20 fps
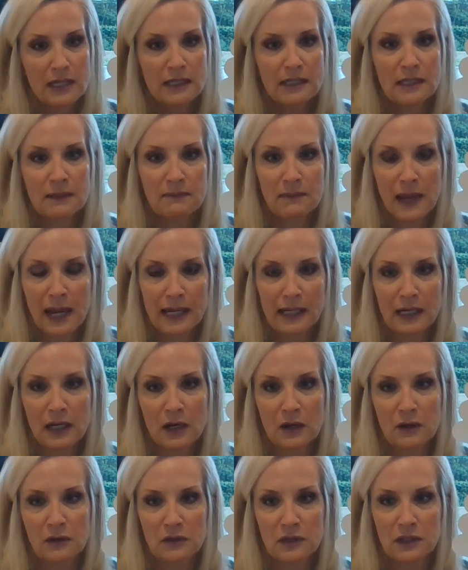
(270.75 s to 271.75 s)

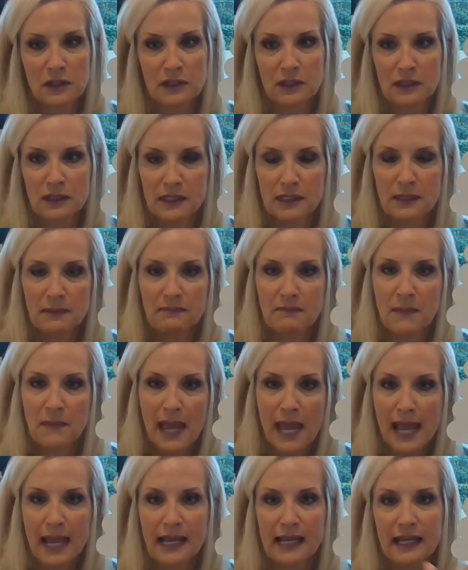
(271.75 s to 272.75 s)
tomatoes to
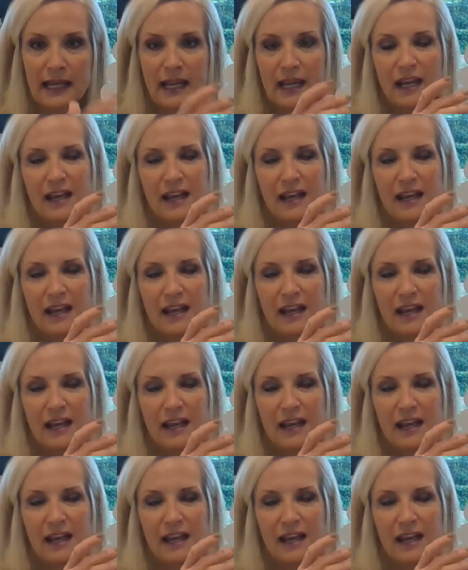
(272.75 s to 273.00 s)
make